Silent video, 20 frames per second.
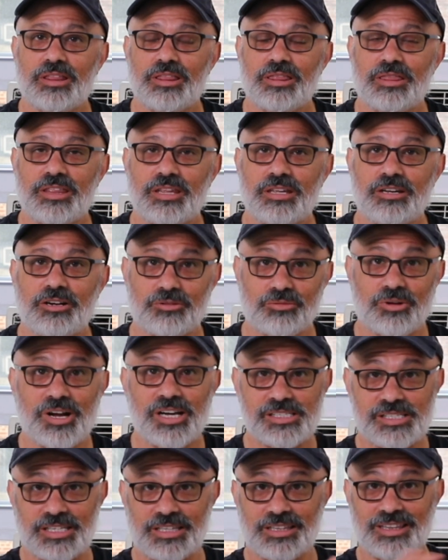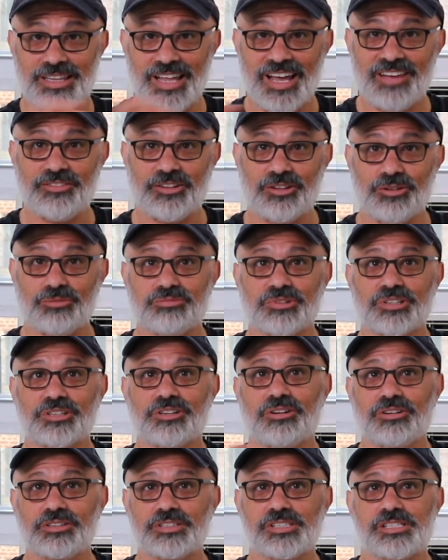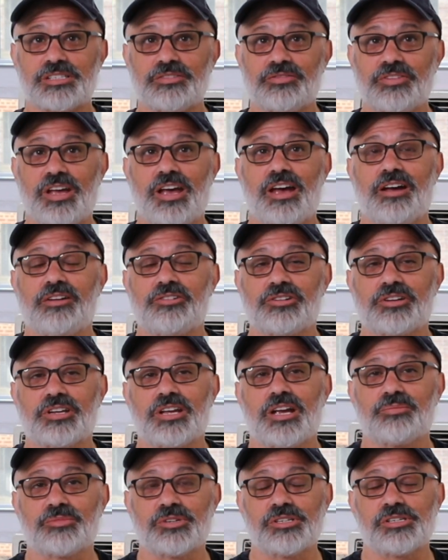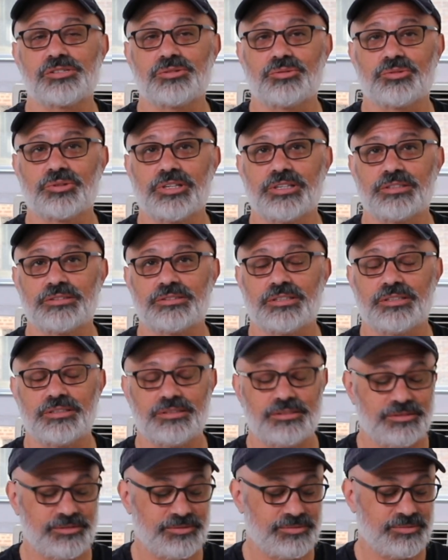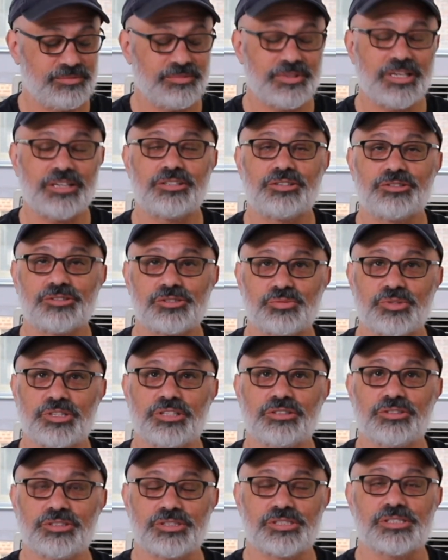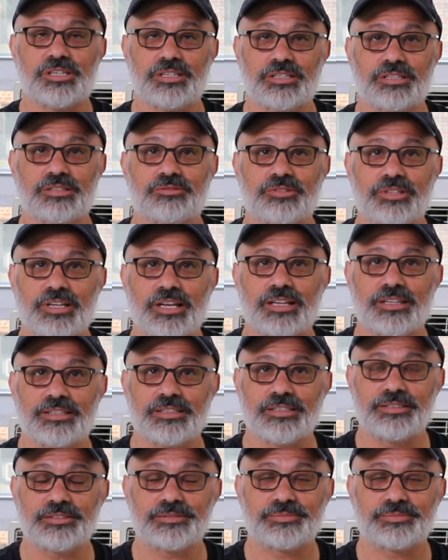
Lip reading: the horizon level regardless of how your camera is oriented. Now here's what it looks like in reality.